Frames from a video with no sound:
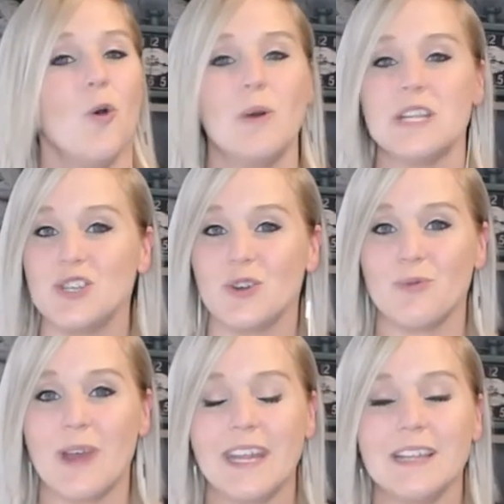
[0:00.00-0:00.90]
Once
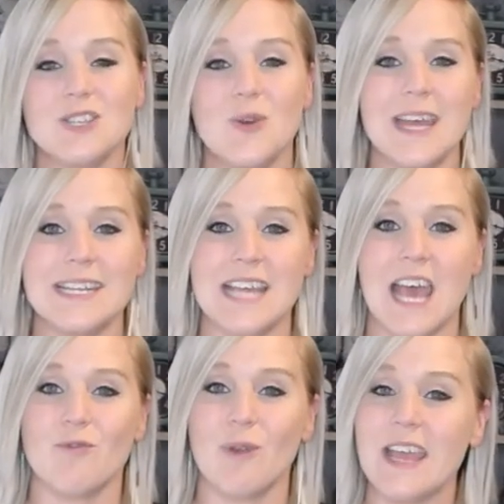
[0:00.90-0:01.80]
you're ready, let's go ahead and
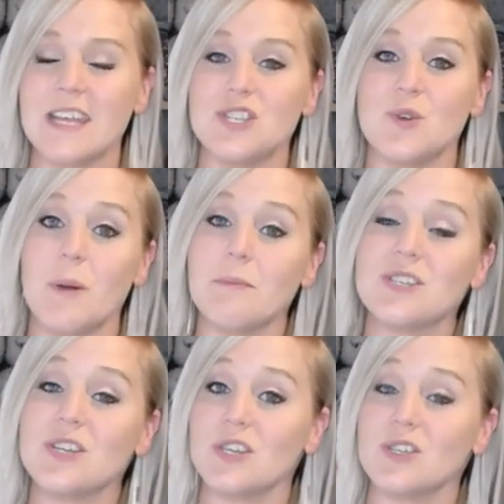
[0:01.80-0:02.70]
dive right into what
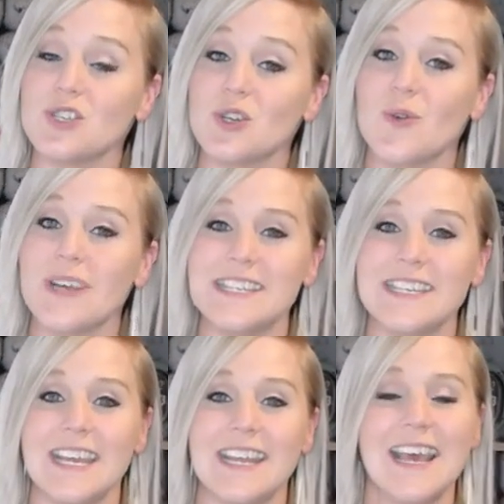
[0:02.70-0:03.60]
materials you're going to
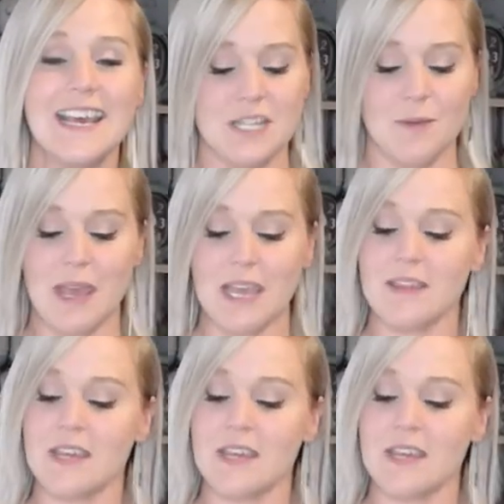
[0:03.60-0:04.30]
need to make